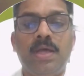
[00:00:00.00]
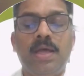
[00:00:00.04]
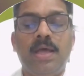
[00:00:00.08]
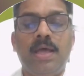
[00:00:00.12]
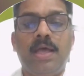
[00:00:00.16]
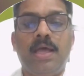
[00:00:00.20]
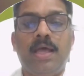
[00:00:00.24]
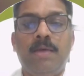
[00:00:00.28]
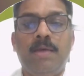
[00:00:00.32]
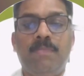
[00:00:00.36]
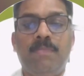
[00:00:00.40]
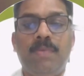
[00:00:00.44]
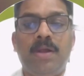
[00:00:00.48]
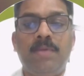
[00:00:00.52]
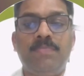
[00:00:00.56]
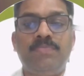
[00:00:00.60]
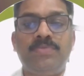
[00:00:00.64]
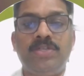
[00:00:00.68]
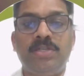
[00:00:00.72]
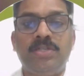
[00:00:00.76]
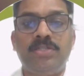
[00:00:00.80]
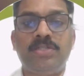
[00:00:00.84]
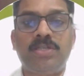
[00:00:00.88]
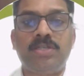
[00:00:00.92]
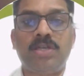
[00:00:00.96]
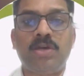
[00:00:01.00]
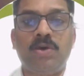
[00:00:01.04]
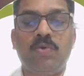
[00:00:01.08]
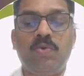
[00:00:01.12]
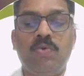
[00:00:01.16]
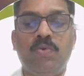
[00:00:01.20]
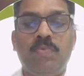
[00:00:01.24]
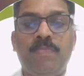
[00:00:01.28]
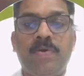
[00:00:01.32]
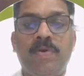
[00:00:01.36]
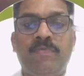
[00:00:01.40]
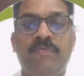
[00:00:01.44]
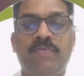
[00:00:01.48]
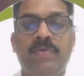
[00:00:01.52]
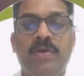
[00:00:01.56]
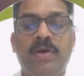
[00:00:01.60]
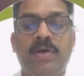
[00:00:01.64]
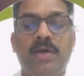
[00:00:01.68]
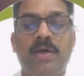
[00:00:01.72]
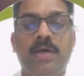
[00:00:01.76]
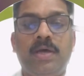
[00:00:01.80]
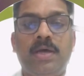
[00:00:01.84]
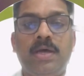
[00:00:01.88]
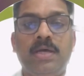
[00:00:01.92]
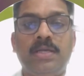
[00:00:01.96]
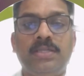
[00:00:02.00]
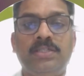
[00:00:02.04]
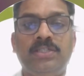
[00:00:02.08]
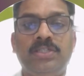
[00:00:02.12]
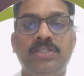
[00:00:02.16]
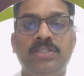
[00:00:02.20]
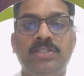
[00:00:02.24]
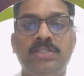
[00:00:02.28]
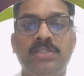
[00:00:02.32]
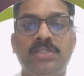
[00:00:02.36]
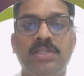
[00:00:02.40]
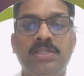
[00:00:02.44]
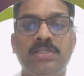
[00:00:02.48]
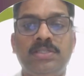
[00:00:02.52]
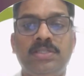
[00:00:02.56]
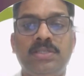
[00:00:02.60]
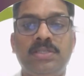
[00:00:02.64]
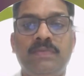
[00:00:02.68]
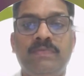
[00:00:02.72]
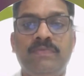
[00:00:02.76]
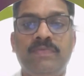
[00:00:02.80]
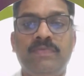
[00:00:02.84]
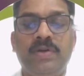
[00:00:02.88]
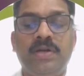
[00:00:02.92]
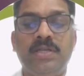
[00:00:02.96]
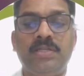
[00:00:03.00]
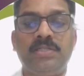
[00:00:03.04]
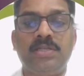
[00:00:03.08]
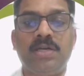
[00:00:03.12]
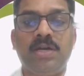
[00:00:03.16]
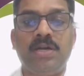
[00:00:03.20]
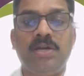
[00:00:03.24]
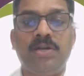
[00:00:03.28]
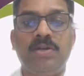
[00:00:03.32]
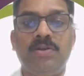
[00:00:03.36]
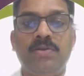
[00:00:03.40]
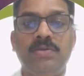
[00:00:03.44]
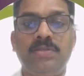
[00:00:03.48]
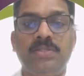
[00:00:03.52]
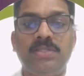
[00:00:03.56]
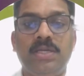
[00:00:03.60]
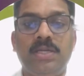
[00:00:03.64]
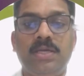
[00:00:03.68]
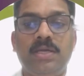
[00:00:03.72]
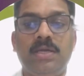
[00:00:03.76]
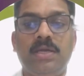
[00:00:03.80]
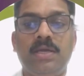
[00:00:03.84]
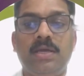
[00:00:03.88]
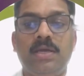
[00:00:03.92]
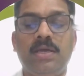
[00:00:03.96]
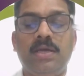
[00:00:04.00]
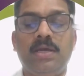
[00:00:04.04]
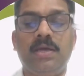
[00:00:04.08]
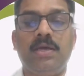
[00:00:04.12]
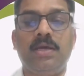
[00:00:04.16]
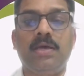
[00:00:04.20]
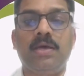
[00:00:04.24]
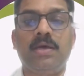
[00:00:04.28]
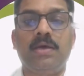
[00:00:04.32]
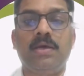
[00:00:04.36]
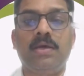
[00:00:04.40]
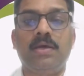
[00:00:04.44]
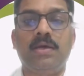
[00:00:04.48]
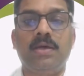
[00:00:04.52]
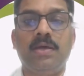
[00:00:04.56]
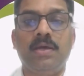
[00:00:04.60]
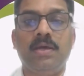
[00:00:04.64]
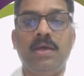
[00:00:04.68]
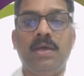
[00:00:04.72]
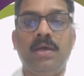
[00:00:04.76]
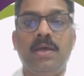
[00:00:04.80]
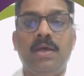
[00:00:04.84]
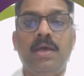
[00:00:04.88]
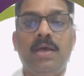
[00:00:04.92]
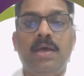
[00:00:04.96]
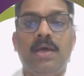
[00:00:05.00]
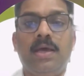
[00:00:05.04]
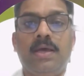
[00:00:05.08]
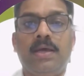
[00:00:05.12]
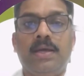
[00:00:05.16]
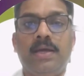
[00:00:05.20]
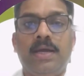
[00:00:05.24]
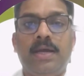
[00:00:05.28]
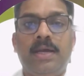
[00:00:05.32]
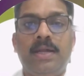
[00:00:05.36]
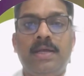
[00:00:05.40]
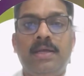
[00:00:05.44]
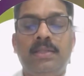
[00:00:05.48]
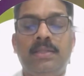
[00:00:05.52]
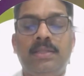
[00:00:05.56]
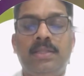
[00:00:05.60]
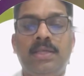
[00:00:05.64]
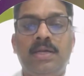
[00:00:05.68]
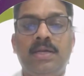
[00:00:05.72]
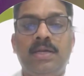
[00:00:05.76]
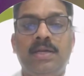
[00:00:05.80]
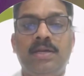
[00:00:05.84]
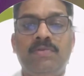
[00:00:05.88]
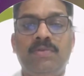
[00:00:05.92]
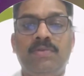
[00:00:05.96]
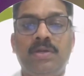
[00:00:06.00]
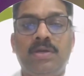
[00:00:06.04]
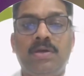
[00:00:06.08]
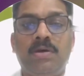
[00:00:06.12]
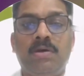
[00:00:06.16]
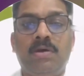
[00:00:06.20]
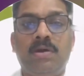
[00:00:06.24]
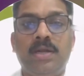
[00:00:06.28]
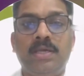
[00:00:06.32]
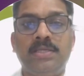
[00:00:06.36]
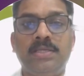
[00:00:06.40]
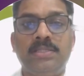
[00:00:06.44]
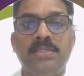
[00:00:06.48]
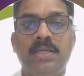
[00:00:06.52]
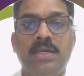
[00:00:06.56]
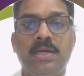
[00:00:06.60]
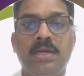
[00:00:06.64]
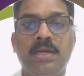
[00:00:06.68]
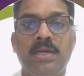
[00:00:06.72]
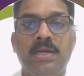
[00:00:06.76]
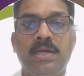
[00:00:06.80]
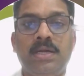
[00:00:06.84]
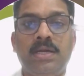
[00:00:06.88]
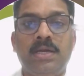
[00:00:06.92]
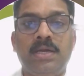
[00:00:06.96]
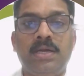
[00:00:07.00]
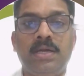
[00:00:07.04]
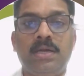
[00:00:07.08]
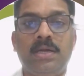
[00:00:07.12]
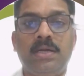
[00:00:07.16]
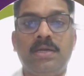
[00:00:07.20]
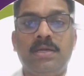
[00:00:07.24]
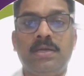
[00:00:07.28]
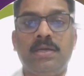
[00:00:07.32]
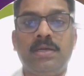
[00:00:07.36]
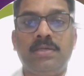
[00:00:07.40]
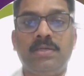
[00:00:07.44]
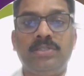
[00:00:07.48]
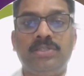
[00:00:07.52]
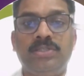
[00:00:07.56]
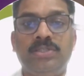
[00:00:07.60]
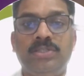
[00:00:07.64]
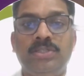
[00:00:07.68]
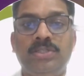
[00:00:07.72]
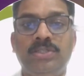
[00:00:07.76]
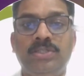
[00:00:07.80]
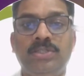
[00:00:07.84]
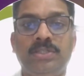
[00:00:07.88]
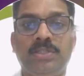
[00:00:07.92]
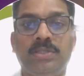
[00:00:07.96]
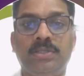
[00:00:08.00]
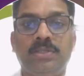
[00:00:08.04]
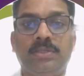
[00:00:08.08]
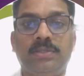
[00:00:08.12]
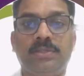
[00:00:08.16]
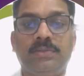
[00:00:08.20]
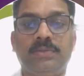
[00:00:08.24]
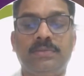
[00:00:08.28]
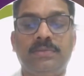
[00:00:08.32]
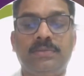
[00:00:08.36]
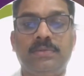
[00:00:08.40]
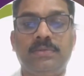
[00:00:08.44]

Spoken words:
Epilepsy is a group of seizures. If it is continuously getting, then it will be called as an seizure, epilepsy.